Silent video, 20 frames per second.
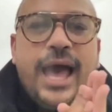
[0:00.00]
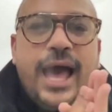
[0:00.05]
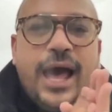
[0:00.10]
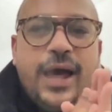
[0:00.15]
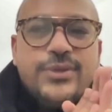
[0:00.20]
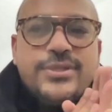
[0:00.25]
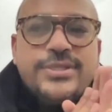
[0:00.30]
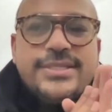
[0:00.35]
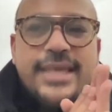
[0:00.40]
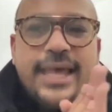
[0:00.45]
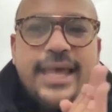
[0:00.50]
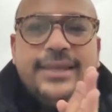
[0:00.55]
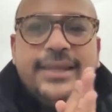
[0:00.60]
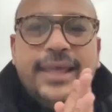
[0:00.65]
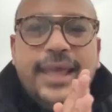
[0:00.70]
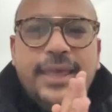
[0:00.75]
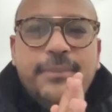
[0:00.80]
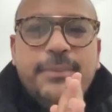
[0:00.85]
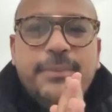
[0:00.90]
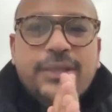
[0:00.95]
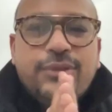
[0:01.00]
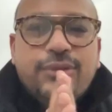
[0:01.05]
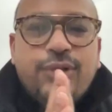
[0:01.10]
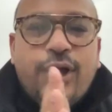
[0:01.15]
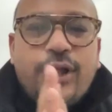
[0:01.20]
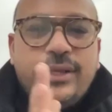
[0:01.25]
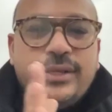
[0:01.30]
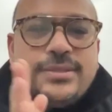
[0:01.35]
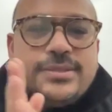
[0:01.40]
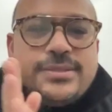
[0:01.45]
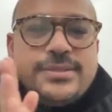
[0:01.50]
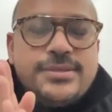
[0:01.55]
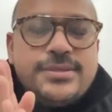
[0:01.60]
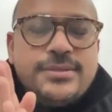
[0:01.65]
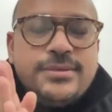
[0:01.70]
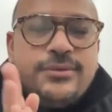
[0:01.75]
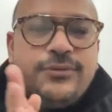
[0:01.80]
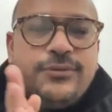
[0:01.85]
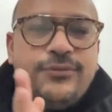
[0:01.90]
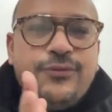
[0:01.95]
outside a McDonald's
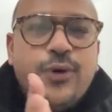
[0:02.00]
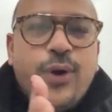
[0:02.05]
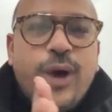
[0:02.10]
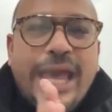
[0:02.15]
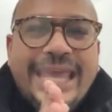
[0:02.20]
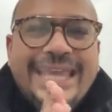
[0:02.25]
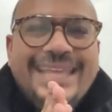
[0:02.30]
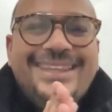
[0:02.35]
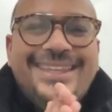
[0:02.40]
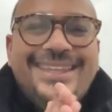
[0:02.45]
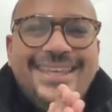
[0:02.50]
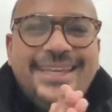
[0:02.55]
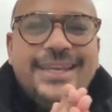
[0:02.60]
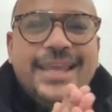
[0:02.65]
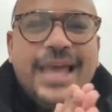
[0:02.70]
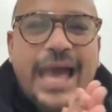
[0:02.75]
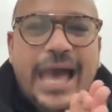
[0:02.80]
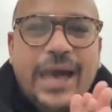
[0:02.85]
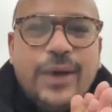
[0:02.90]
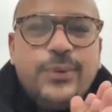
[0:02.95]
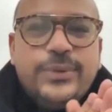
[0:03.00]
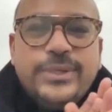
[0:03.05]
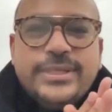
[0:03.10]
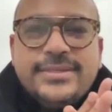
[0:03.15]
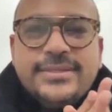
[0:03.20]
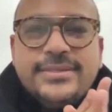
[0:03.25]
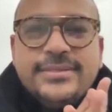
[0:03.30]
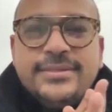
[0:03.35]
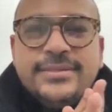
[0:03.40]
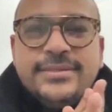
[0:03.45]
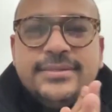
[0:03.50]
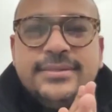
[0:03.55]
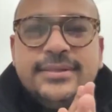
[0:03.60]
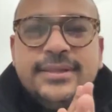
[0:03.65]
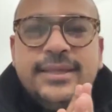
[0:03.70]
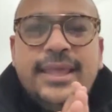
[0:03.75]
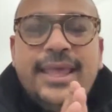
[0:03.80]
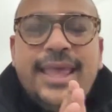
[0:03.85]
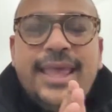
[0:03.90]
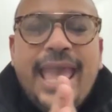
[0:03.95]
for 18 hours
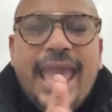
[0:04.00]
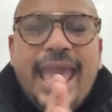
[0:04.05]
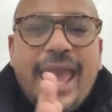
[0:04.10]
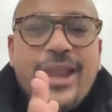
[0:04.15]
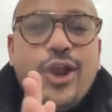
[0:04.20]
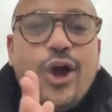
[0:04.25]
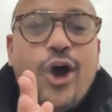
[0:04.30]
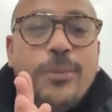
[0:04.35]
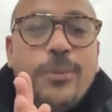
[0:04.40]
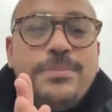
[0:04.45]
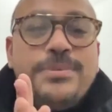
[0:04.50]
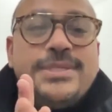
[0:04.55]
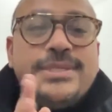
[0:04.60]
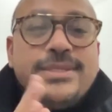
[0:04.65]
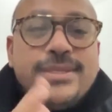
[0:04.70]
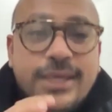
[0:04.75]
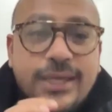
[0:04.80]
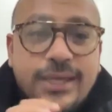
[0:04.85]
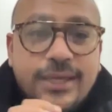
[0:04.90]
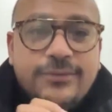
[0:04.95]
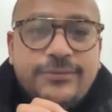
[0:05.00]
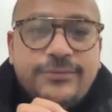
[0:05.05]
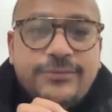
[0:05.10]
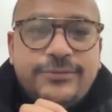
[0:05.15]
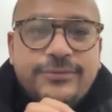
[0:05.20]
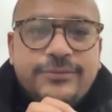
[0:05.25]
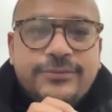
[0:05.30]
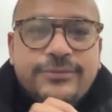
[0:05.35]
and observe,